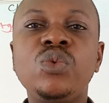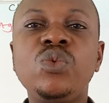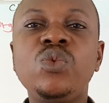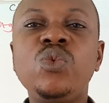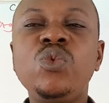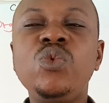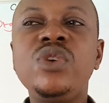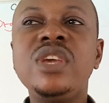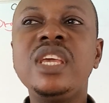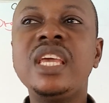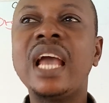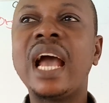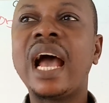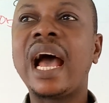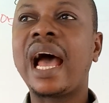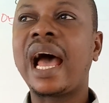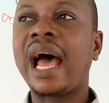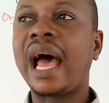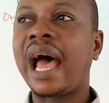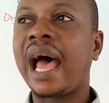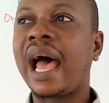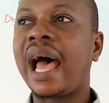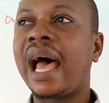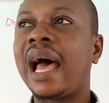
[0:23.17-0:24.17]
we
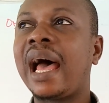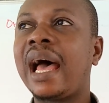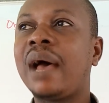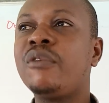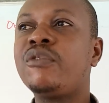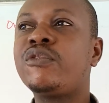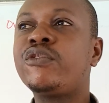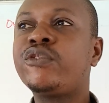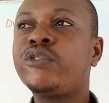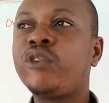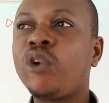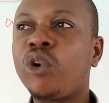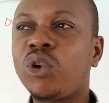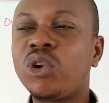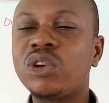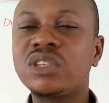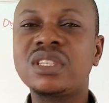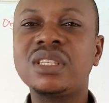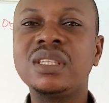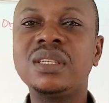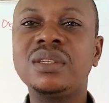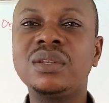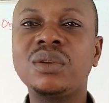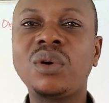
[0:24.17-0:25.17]
are
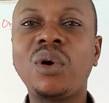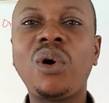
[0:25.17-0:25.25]
focusing